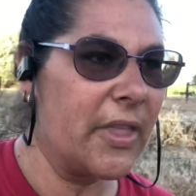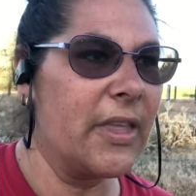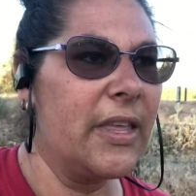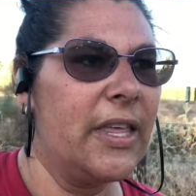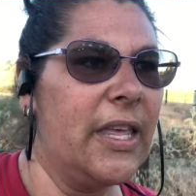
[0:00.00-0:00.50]

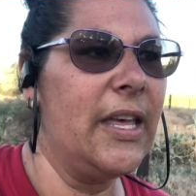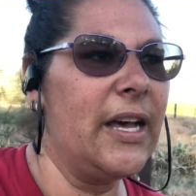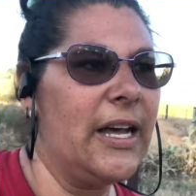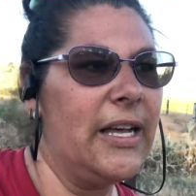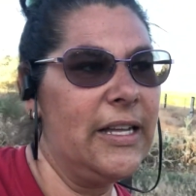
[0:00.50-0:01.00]
he
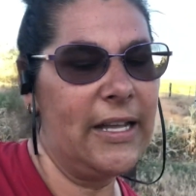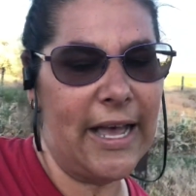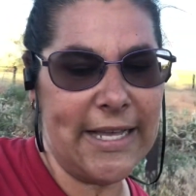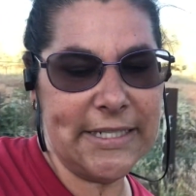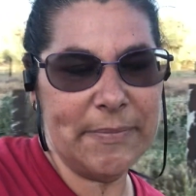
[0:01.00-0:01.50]

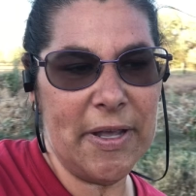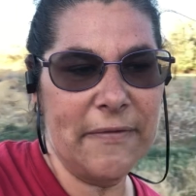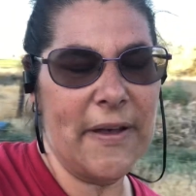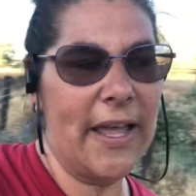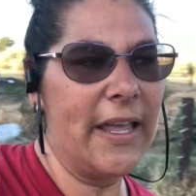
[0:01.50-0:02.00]
asked me
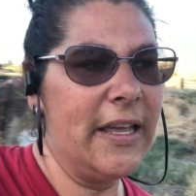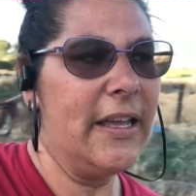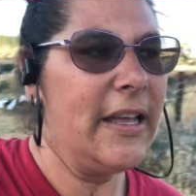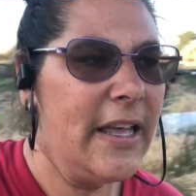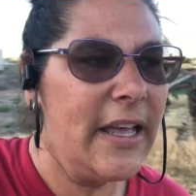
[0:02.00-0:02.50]

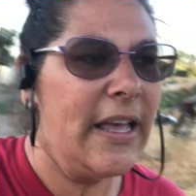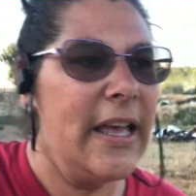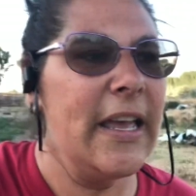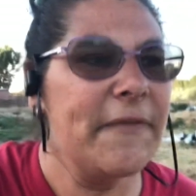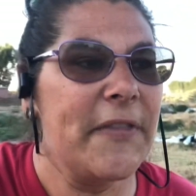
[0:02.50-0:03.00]

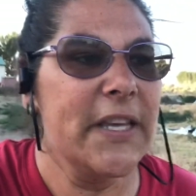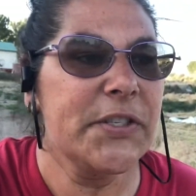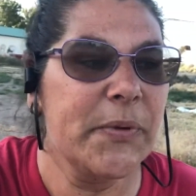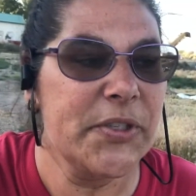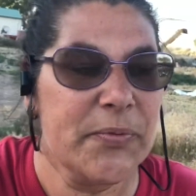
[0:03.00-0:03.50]
if
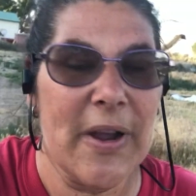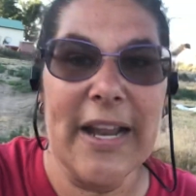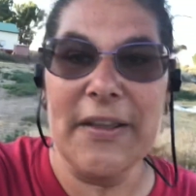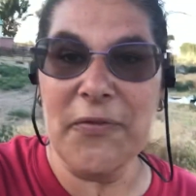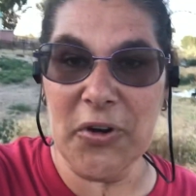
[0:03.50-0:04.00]
this was
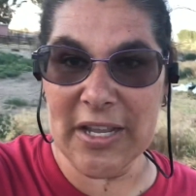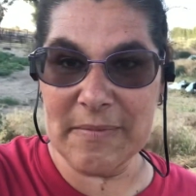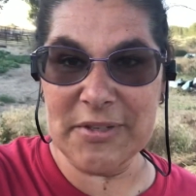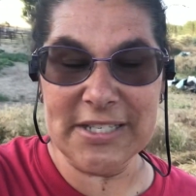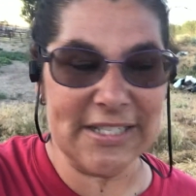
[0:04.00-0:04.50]
ready for
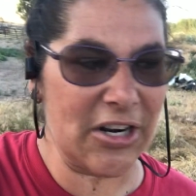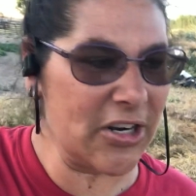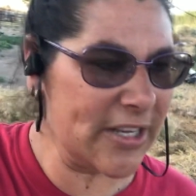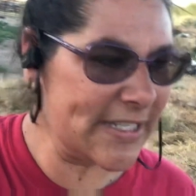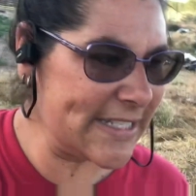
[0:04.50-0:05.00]
him to
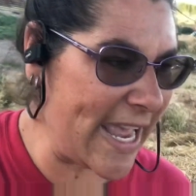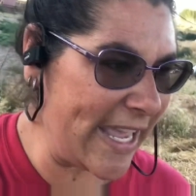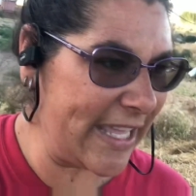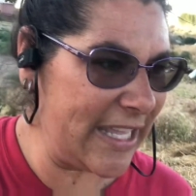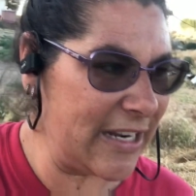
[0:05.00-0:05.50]
start
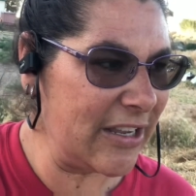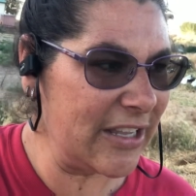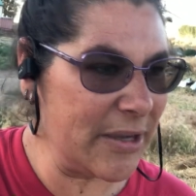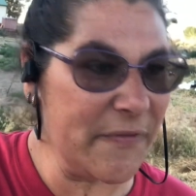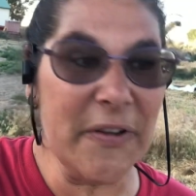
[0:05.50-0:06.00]
stacking,
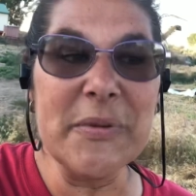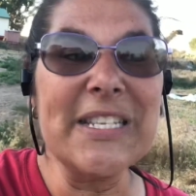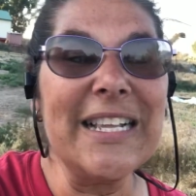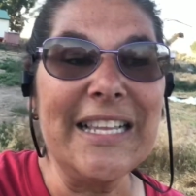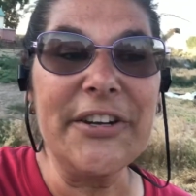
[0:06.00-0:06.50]
if it was
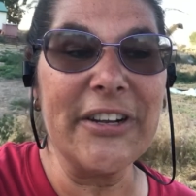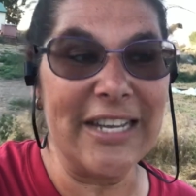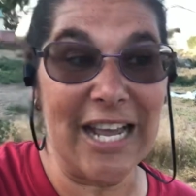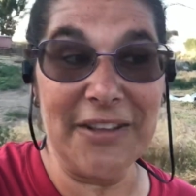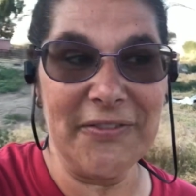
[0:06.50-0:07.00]
clear
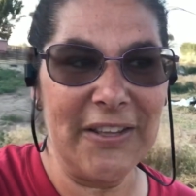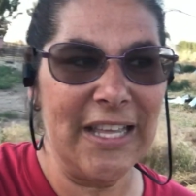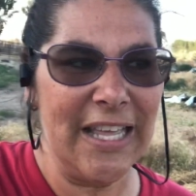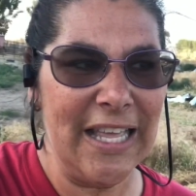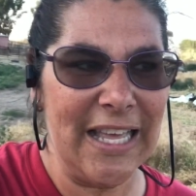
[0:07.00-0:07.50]
enough.
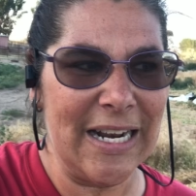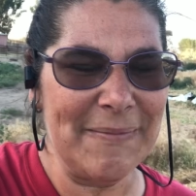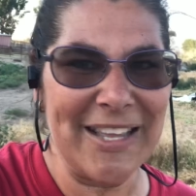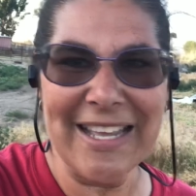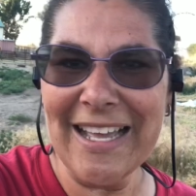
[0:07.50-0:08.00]
And I'm
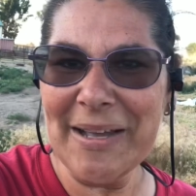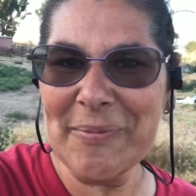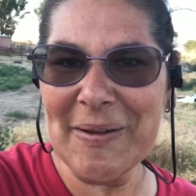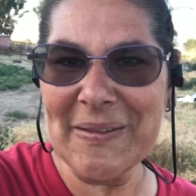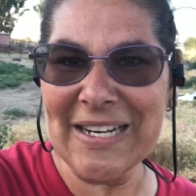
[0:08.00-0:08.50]
like,
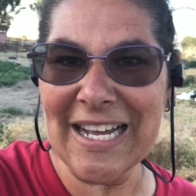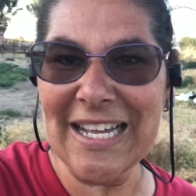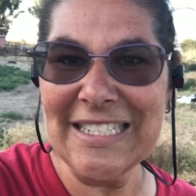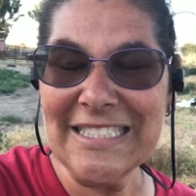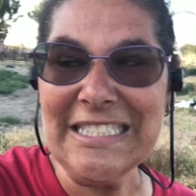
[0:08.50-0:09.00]
probably
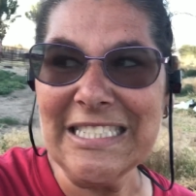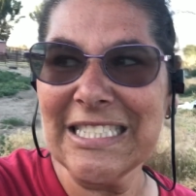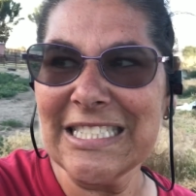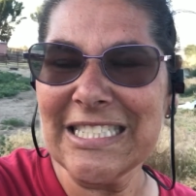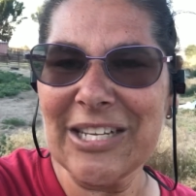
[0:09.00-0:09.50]
not.
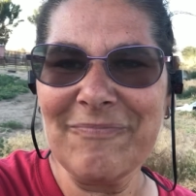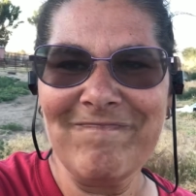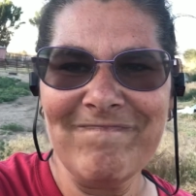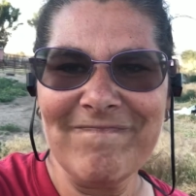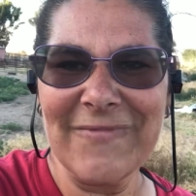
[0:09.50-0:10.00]
So,
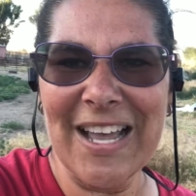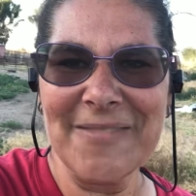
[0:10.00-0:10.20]
yeah.